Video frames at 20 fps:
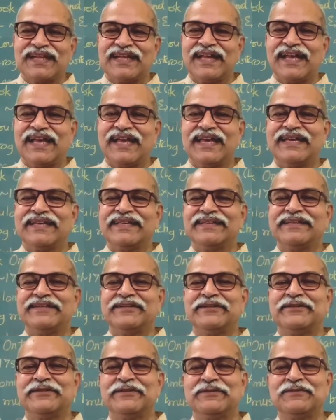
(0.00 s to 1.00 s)
And
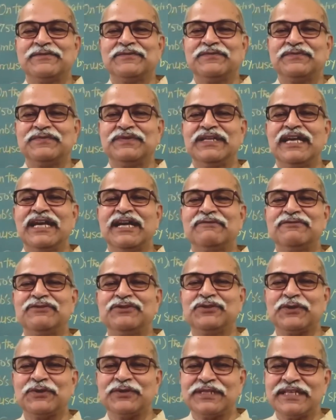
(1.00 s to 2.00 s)
I
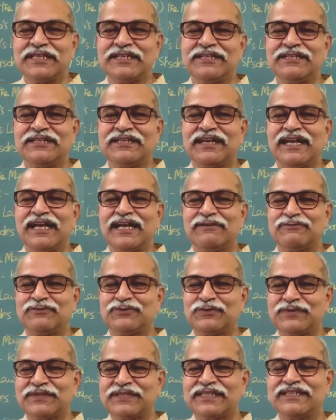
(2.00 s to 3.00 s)
have
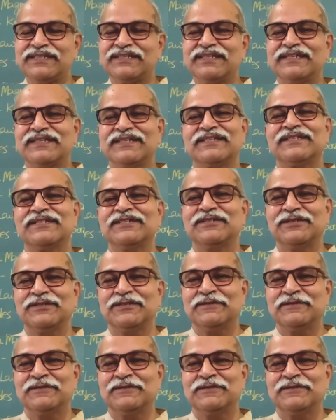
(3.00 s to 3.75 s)
chosen this